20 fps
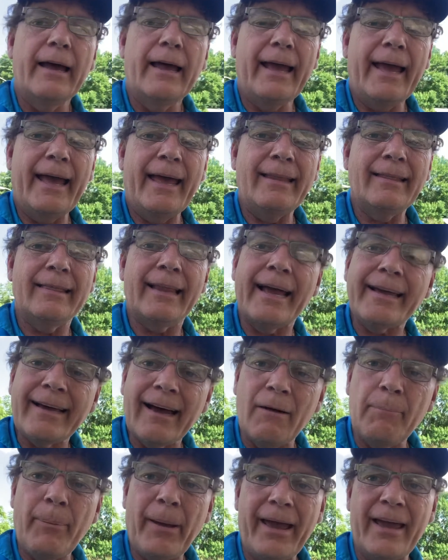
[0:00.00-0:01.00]
And like
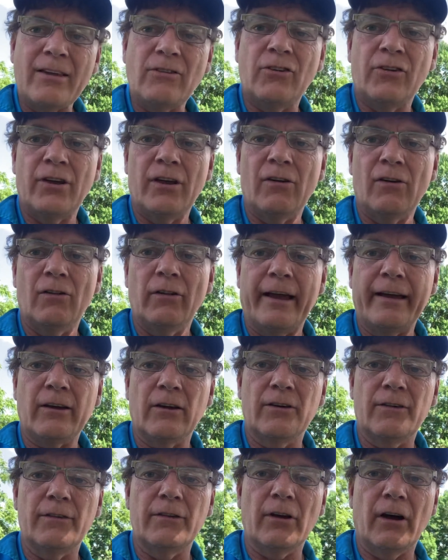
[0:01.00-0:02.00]
our page here, like
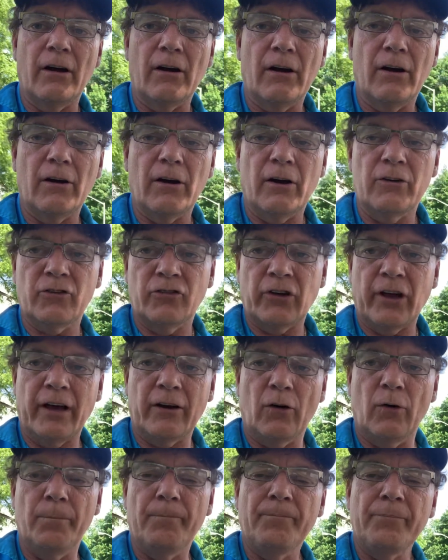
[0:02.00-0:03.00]
our, our, our
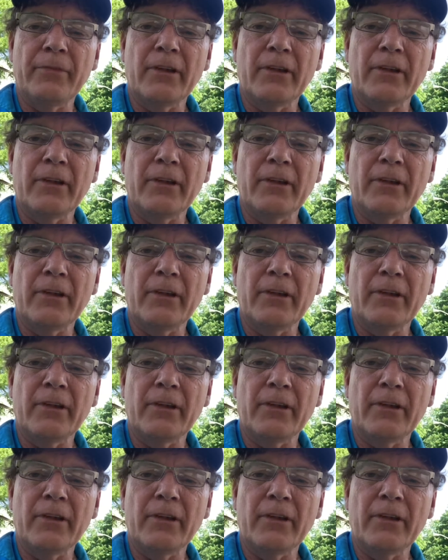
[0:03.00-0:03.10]
channel,